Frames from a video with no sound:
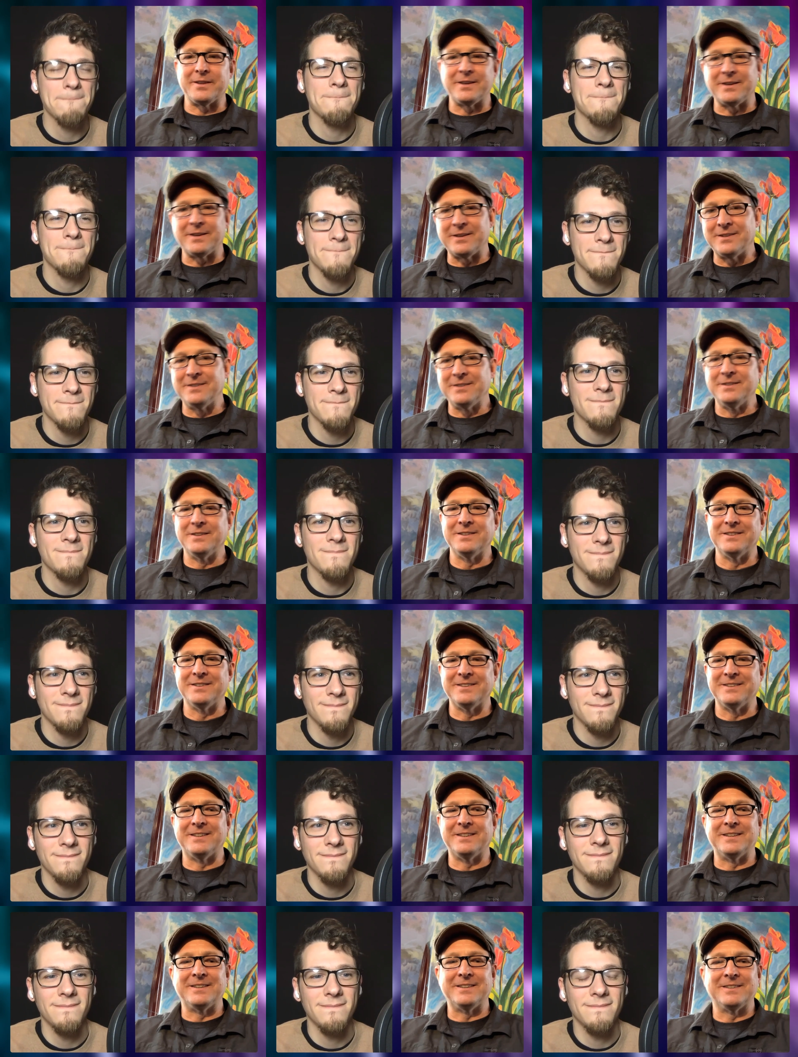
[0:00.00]
Speaker 1: the
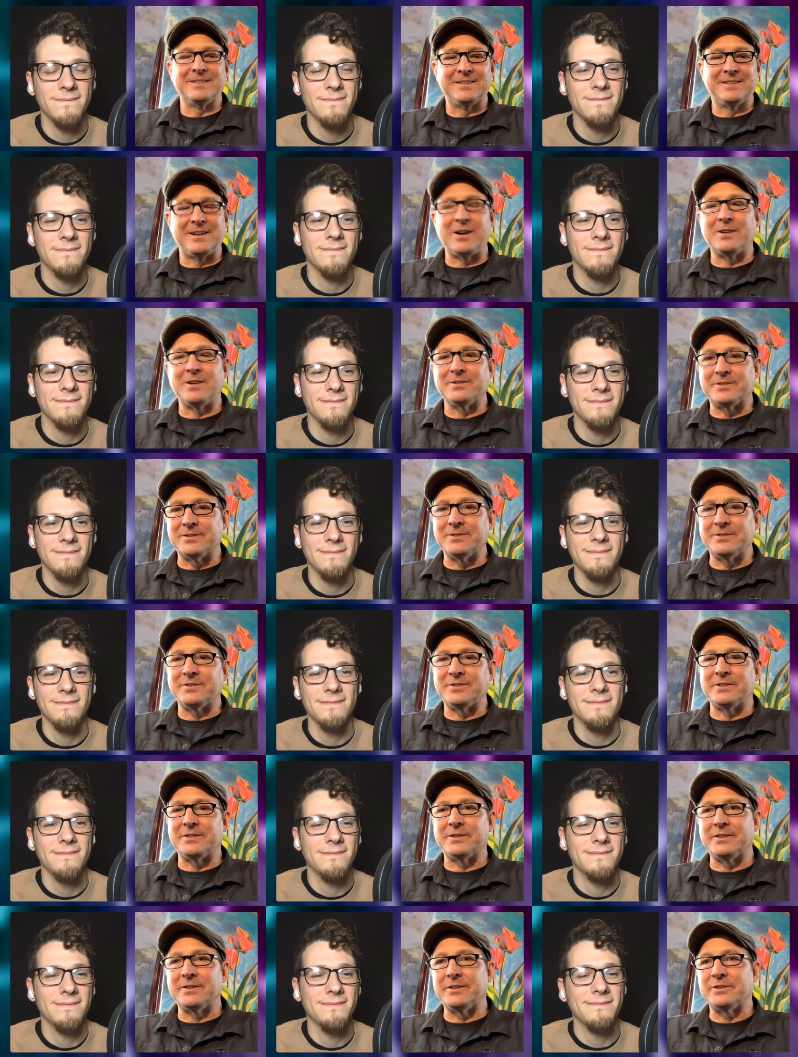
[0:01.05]
the concert
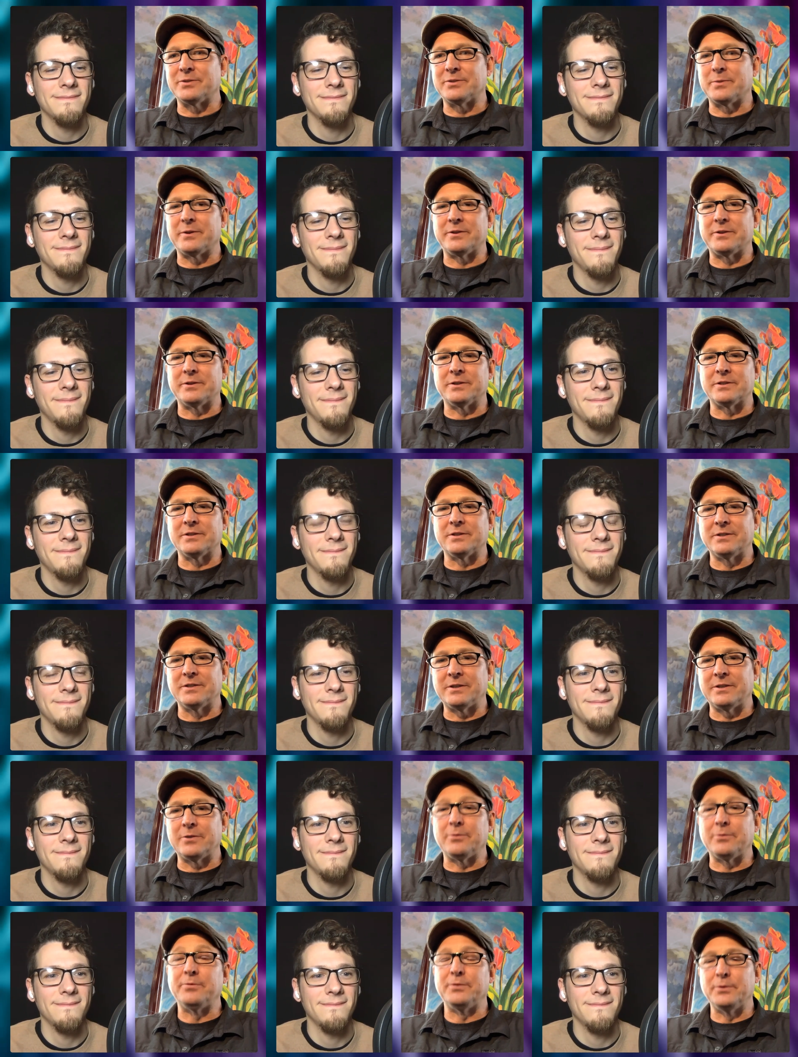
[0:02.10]
series whether you
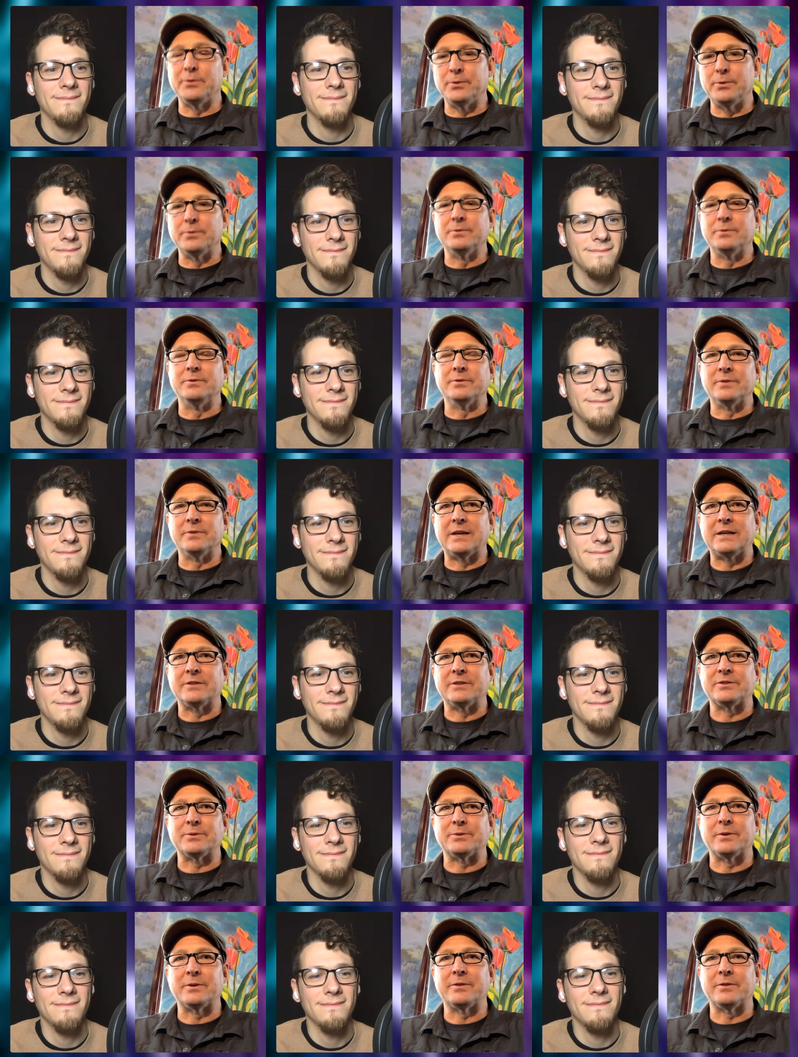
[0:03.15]
know food and that
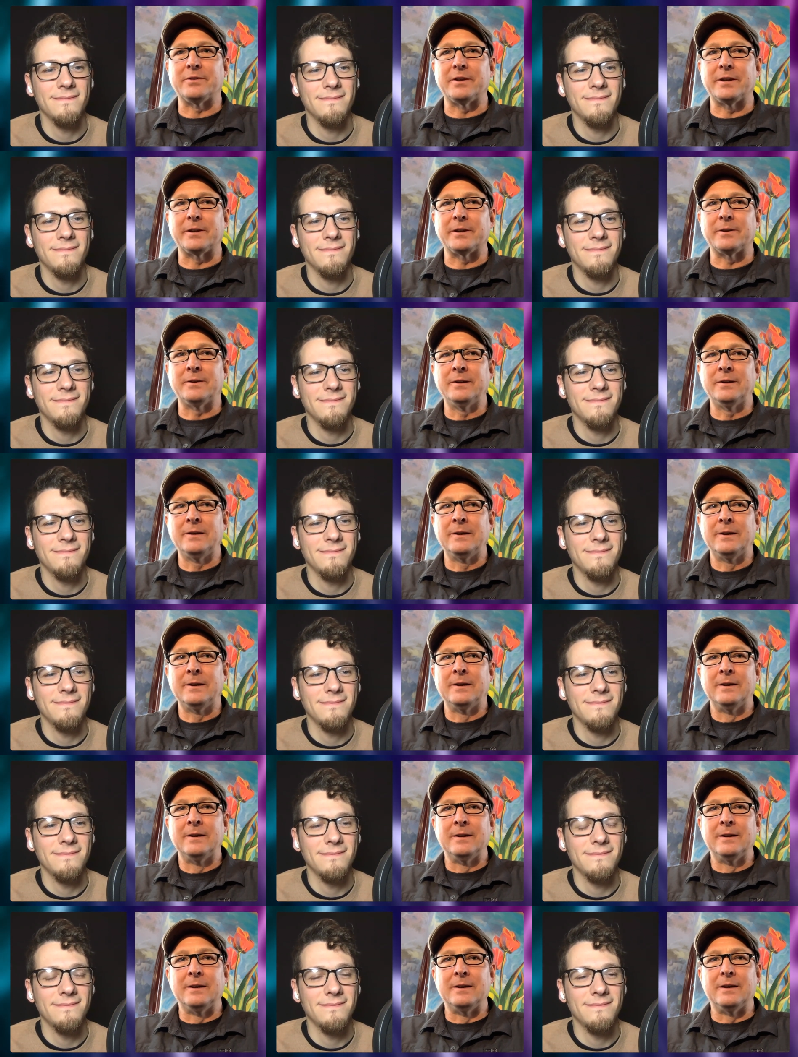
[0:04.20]
sort of thing
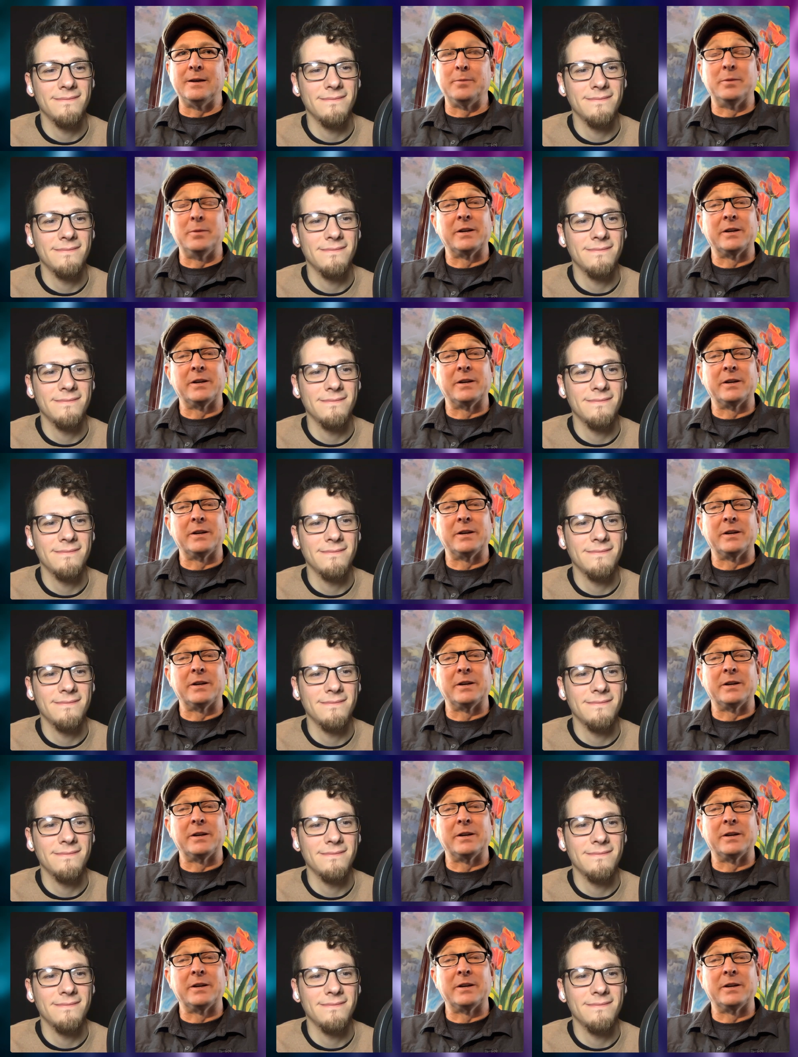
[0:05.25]
uh,